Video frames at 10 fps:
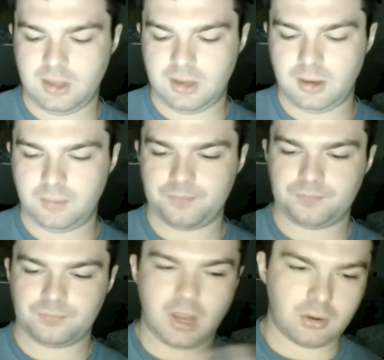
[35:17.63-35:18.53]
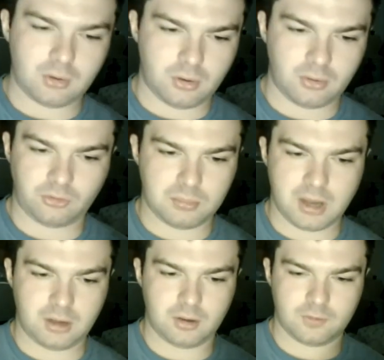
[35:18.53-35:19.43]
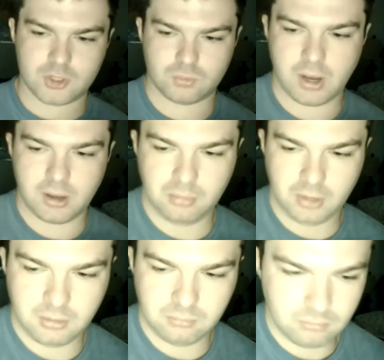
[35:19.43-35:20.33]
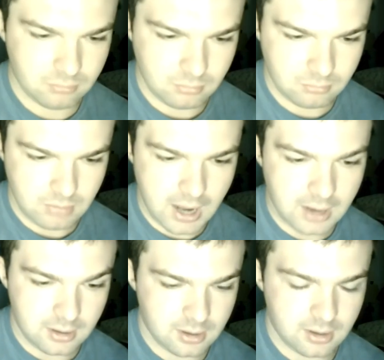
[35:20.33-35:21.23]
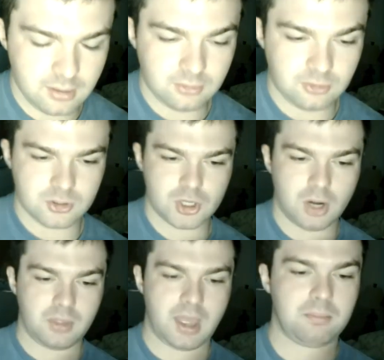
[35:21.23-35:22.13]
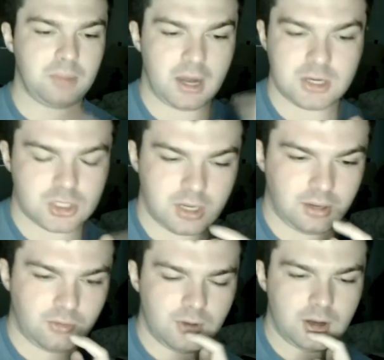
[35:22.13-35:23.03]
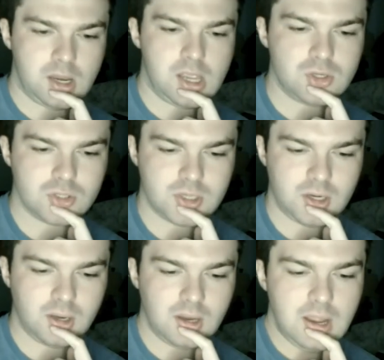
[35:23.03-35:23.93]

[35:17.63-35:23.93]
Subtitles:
thing. Now, of course, somebody could have just randomly edited it to show that, but I just think it's very interesting.